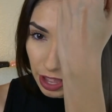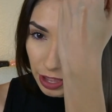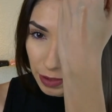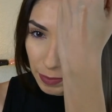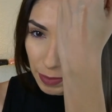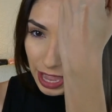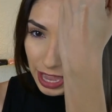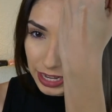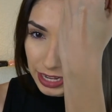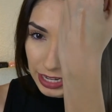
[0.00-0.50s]

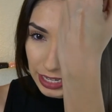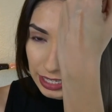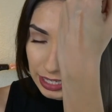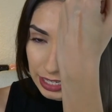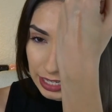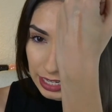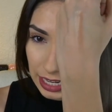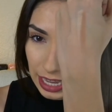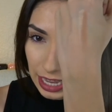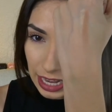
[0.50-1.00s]
I
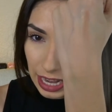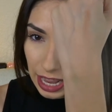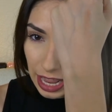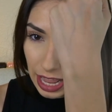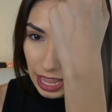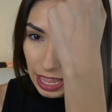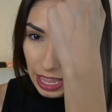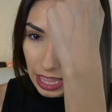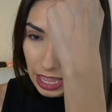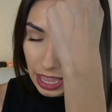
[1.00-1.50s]
just did
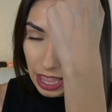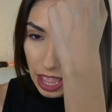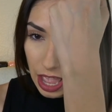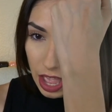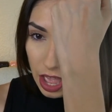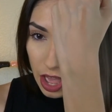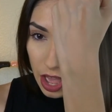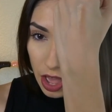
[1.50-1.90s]
a